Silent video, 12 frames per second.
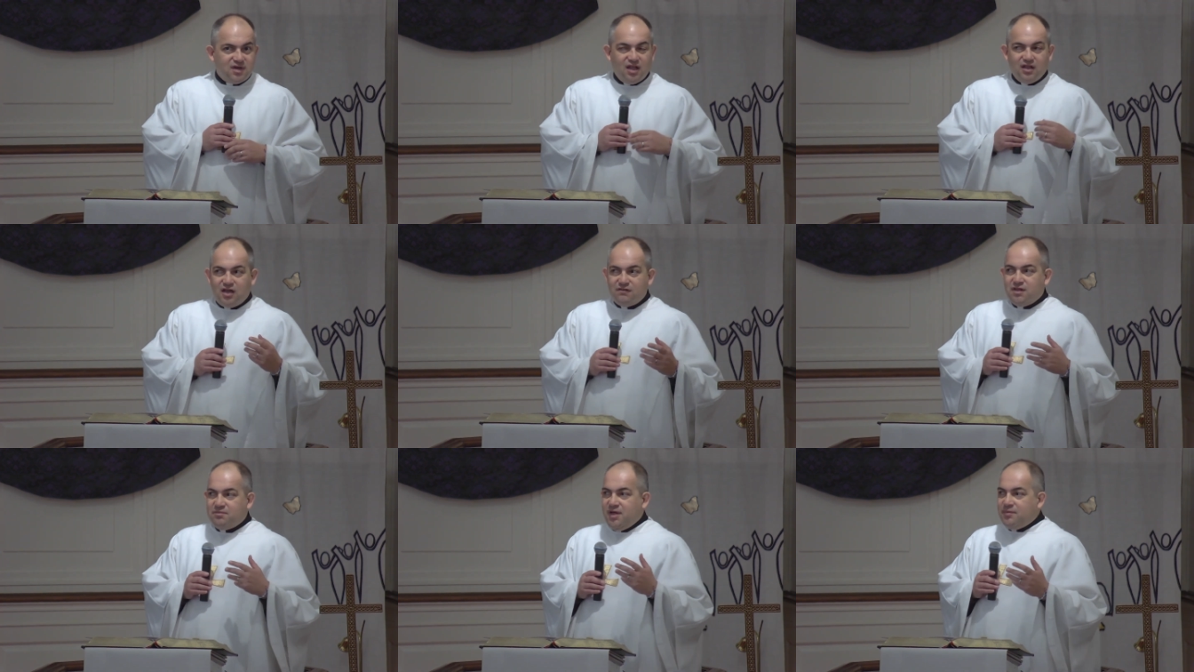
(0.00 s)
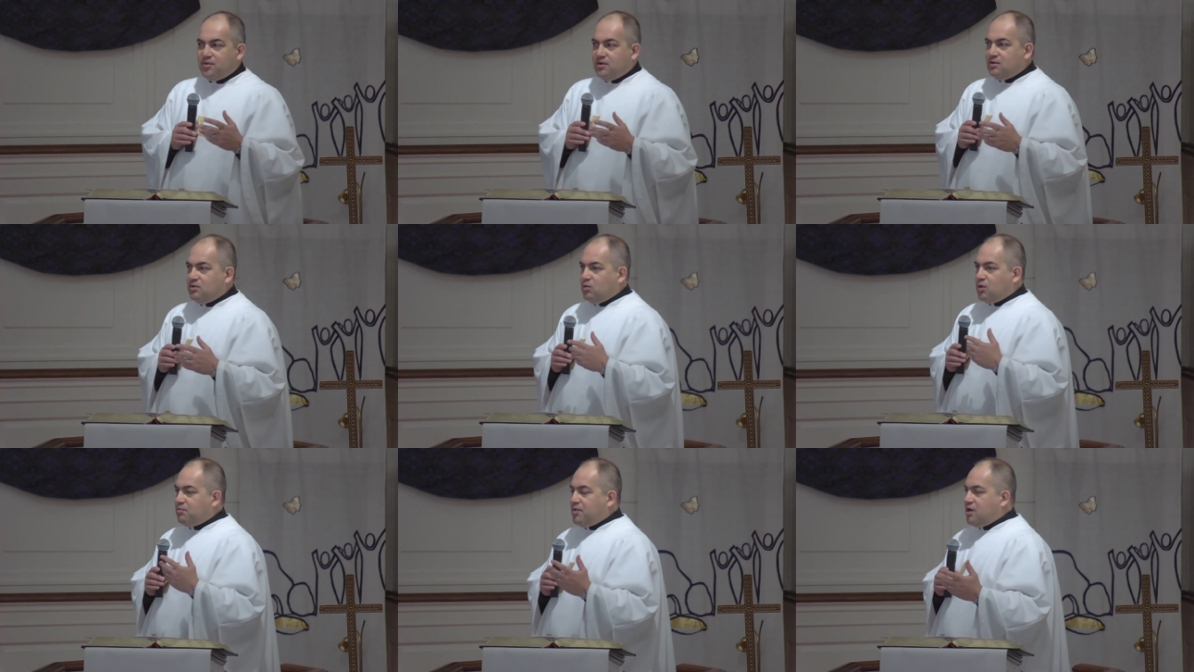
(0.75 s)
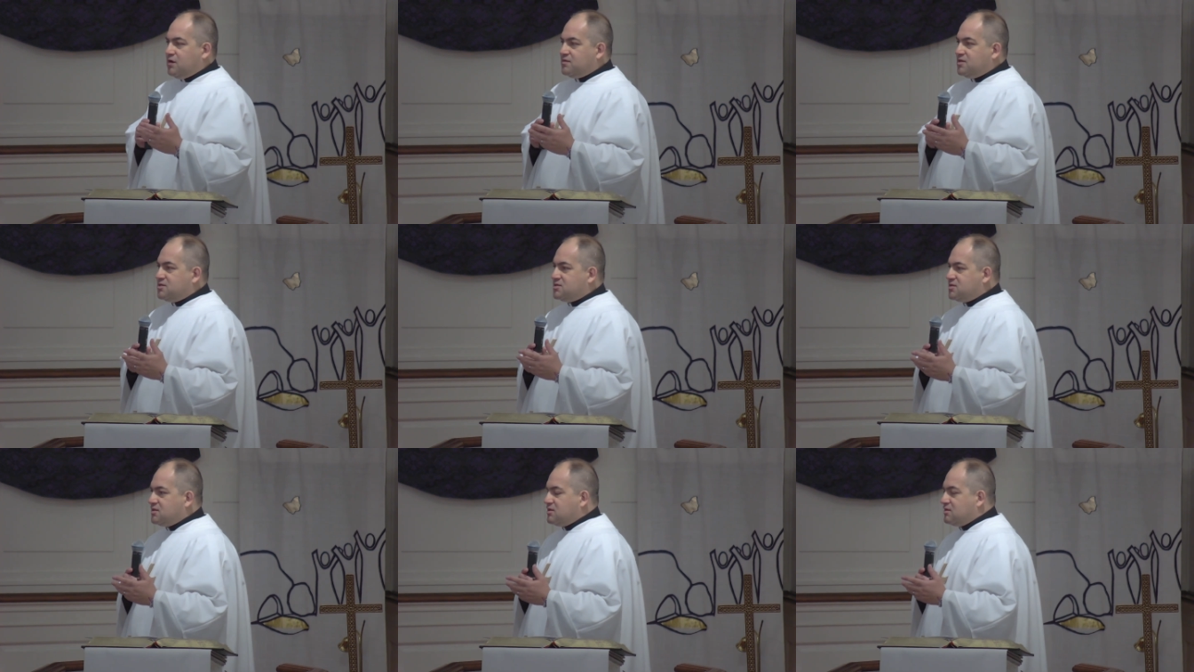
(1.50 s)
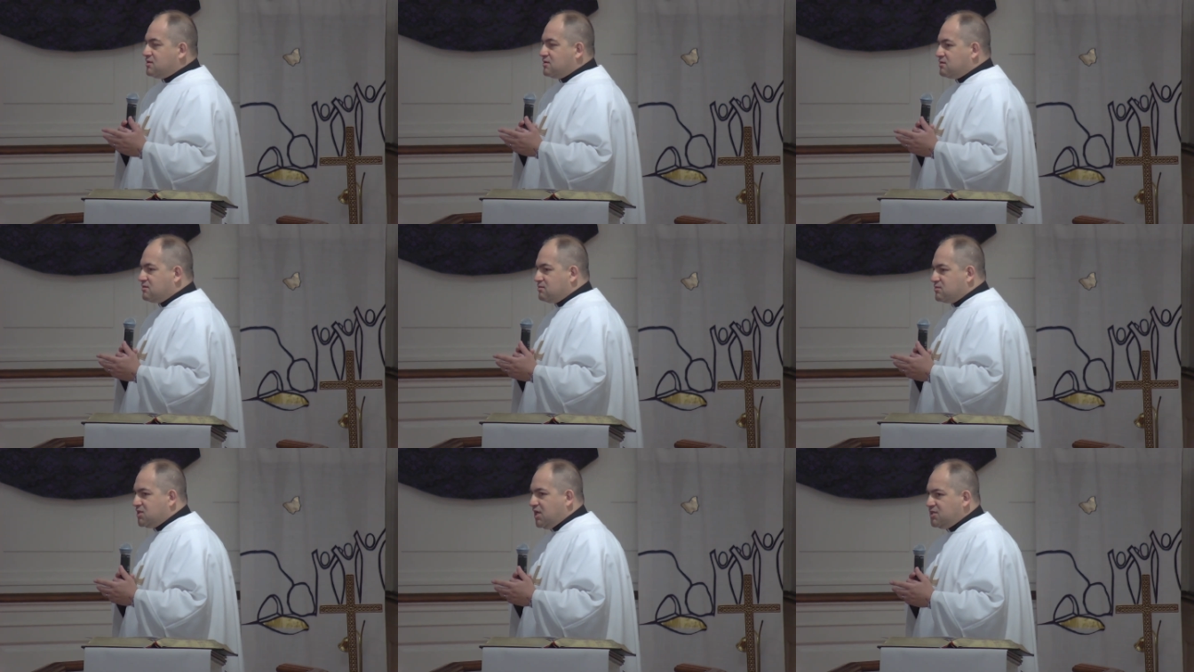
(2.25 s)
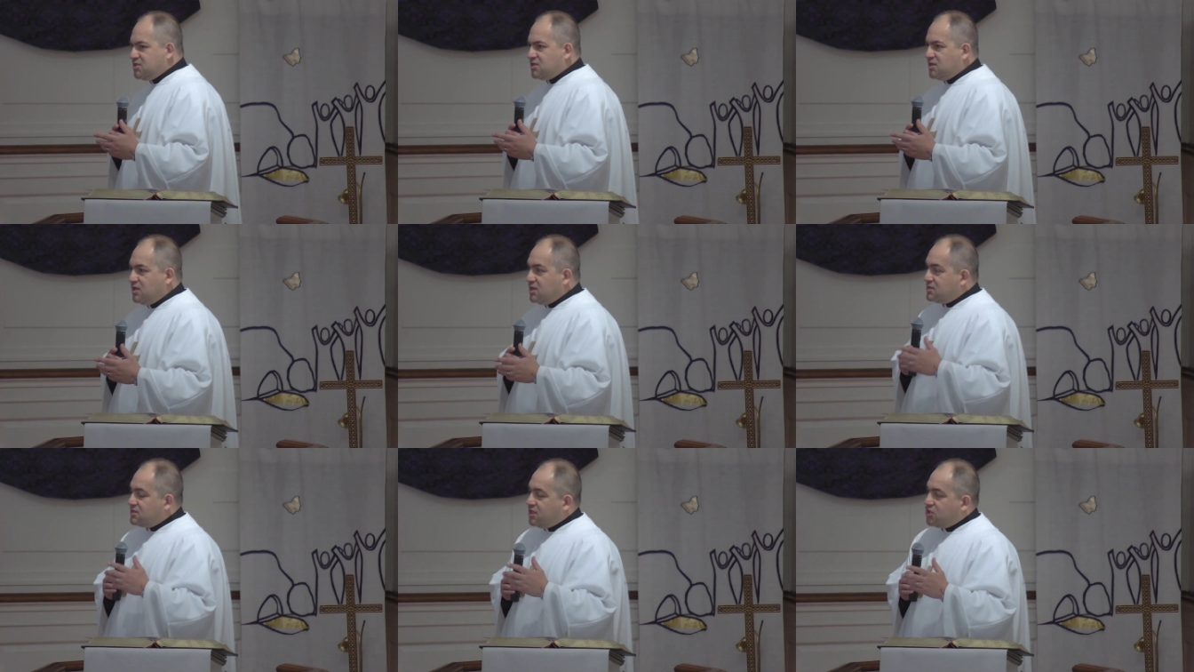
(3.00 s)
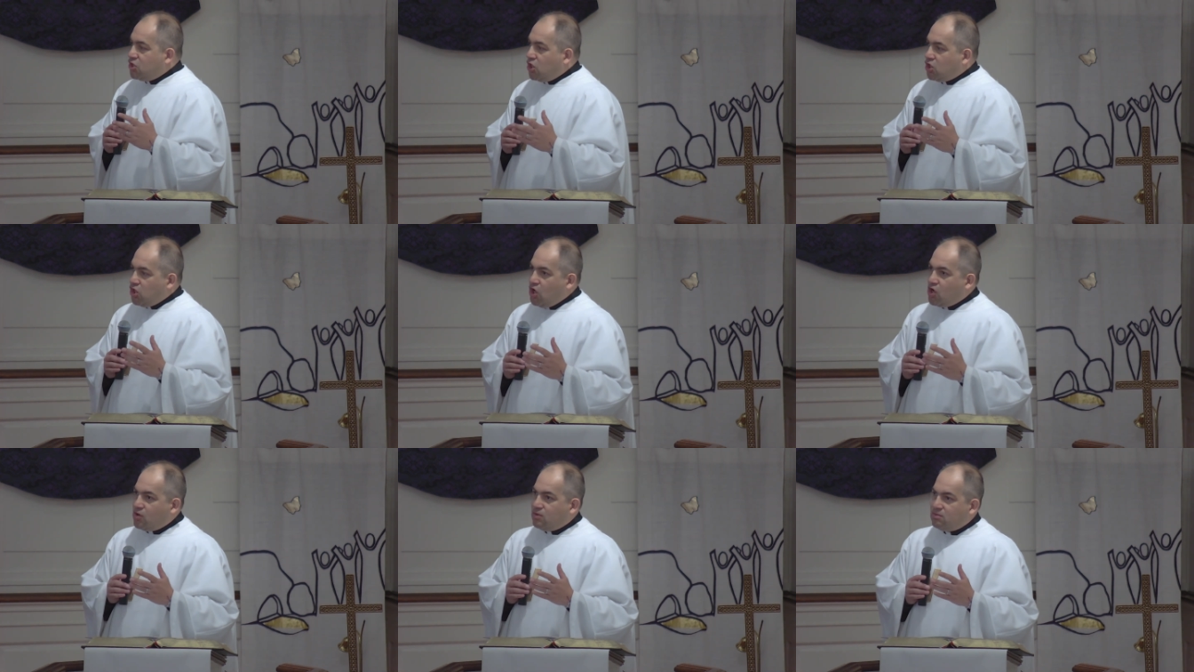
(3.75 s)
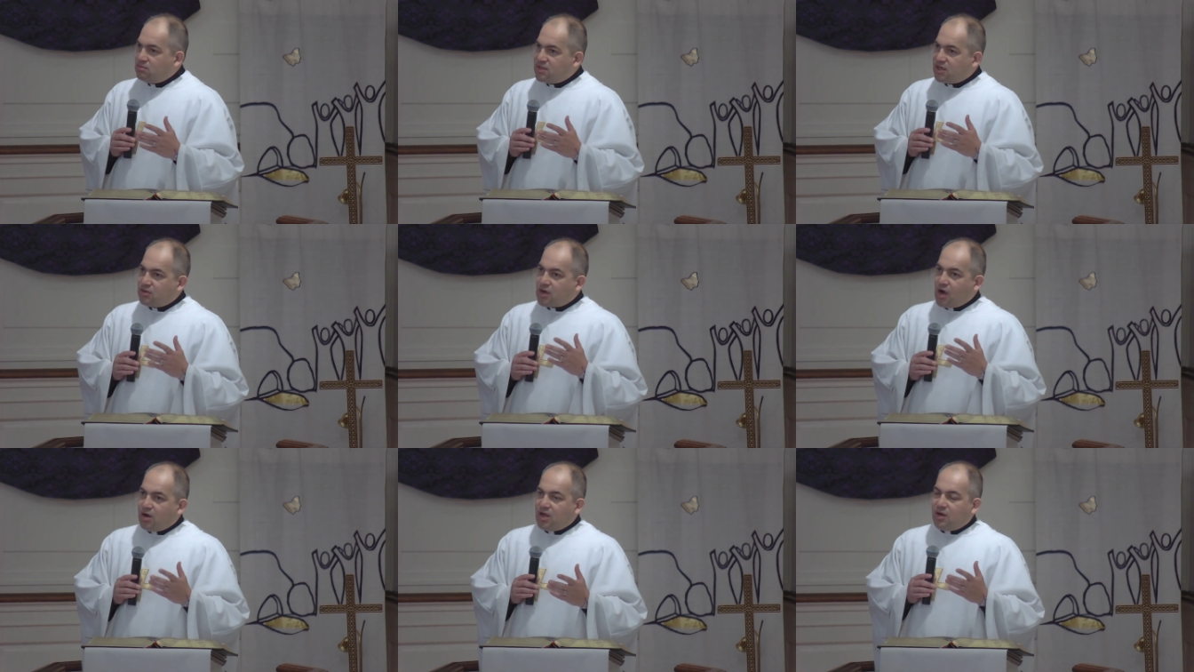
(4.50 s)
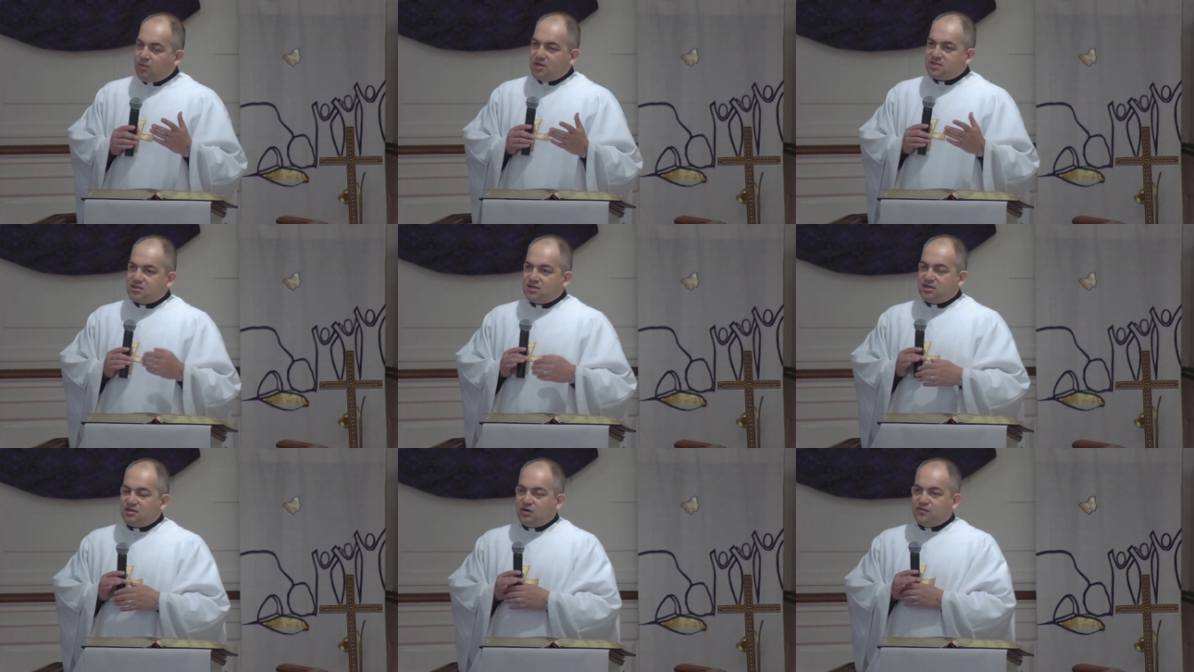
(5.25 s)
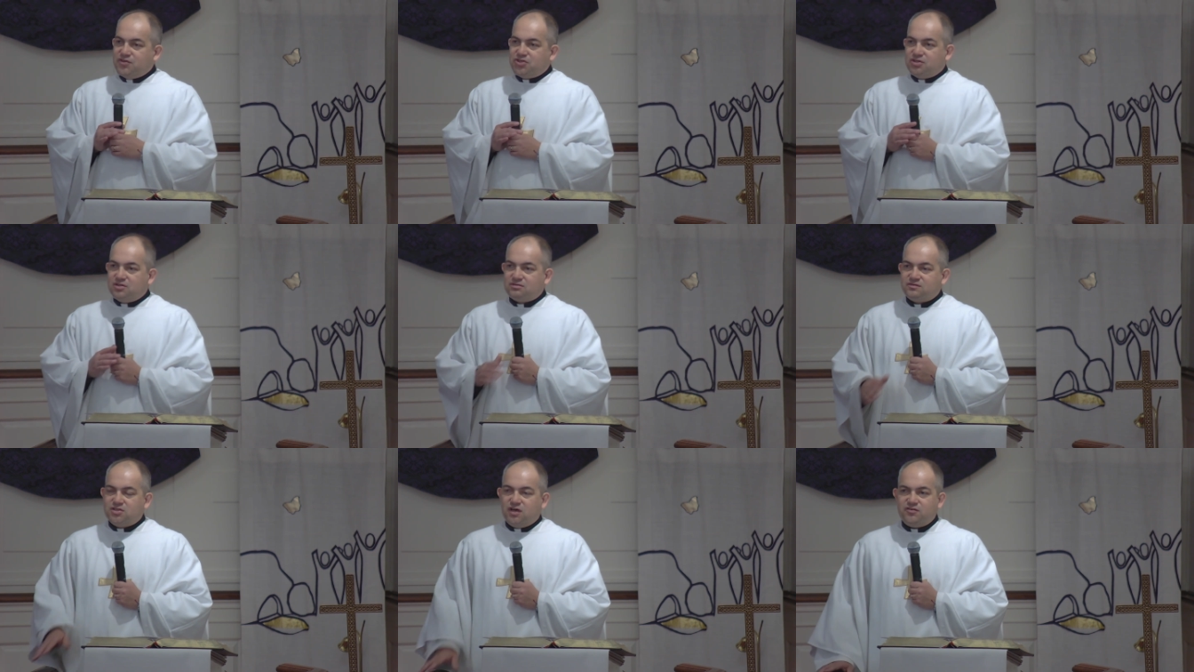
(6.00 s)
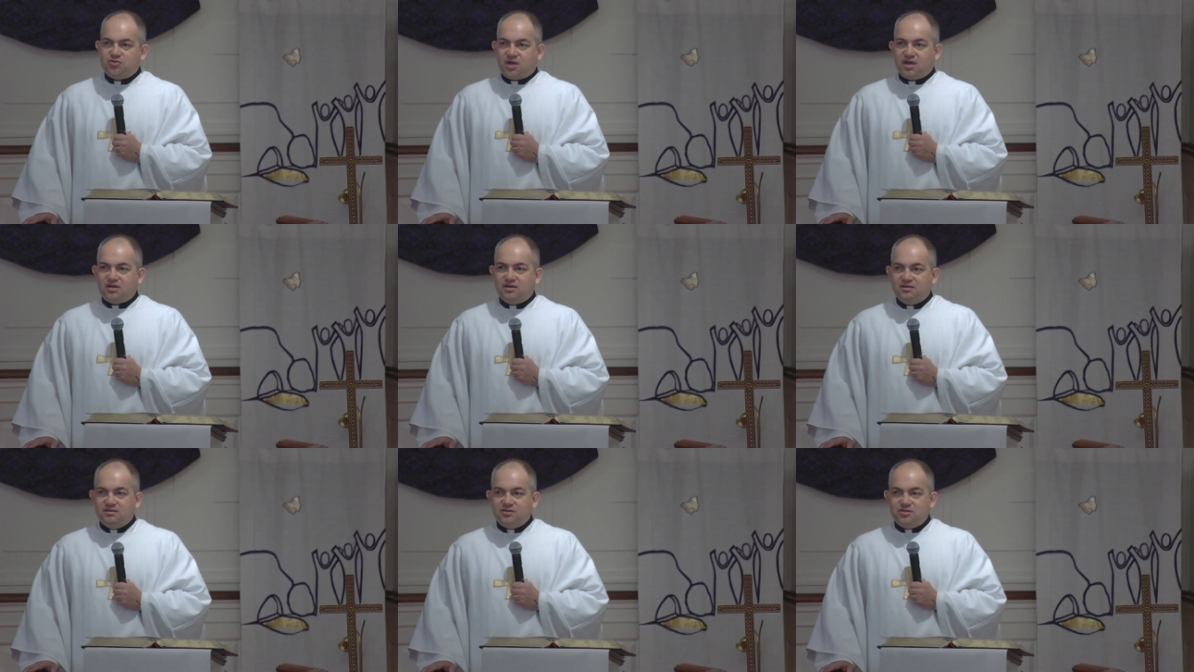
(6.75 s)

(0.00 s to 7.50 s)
A lot of the people who were part of this uh, test did not know that Coca Cola was the official soft drink.